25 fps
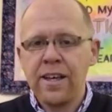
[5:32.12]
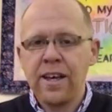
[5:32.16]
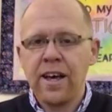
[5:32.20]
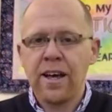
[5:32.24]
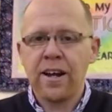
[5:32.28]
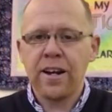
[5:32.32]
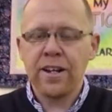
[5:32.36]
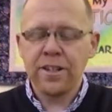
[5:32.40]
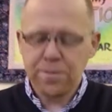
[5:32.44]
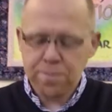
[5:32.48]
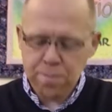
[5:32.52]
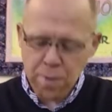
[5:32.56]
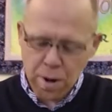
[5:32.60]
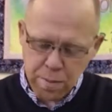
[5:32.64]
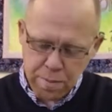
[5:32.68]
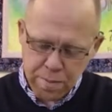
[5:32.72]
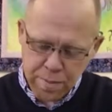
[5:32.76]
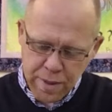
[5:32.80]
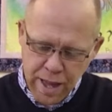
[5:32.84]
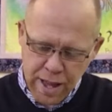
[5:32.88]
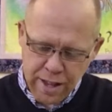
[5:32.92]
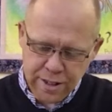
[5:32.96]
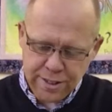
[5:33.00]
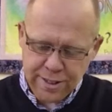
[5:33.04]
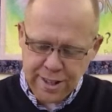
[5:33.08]
And his mum
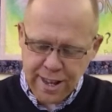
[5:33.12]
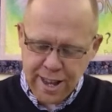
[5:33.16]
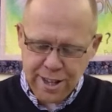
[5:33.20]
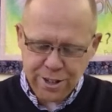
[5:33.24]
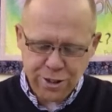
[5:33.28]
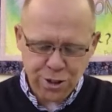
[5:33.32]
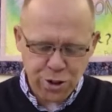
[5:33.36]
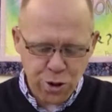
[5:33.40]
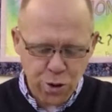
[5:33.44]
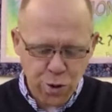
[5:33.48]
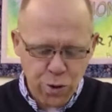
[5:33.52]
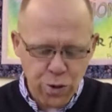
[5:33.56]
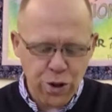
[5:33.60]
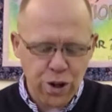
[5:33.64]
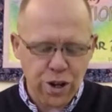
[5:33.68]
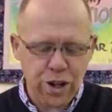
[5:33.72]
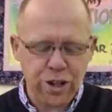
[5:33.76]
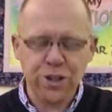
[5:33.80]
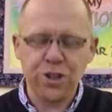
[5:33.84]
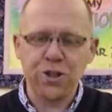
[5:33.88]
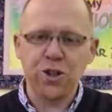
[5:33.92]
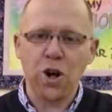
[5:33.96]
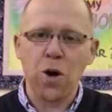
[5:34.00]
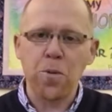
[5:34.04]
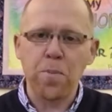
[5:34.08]
then says, you know, you
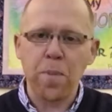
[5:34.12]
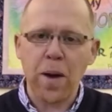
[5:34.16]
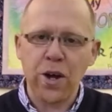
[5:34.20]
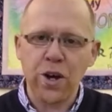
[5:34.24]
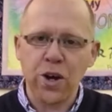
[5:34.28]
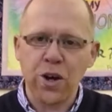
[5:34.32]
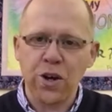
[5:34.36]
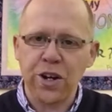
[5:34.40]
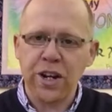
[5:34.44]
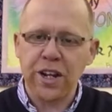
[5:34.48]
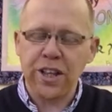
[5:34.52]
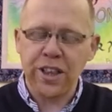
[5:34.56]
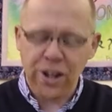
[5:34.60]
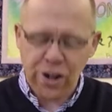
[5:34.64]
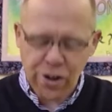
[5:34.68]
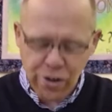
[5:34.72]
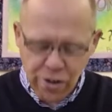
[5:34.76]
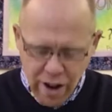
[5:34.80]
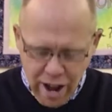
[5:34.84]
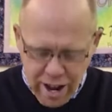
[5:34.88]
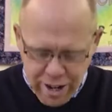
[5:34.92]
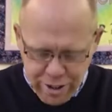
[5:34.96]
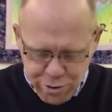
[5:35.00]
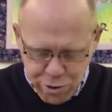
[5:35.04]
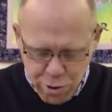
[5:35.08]
could start by cutting the
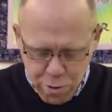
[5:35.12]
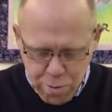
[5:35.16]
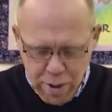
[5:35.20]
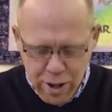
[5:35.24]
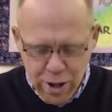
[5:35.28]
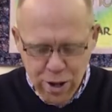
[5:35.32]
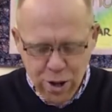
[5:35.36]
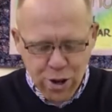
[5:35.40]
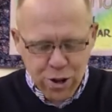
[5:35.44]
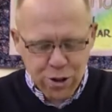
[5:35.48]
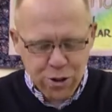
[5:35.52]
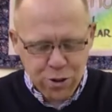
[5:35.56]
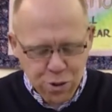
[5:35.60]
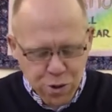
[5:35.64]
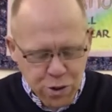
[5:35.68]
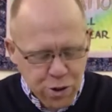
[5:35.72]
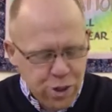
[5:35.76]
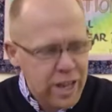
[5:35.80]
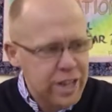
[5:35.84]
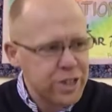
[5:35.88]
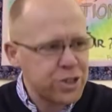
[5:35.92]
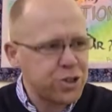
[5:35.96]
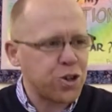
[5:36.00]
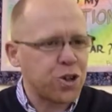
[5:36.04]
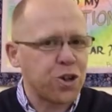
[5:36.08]
grass for me, you could do
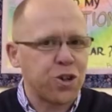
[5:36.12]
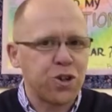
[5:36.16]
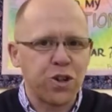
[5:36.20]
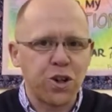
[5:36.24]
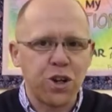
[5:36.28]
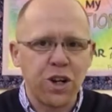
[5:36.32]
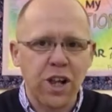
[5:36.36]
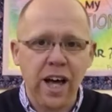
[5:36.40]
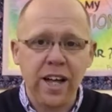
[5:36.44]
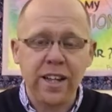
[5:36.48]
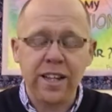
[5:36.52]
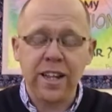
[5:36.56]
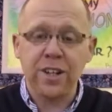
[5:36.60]
this, you could do that.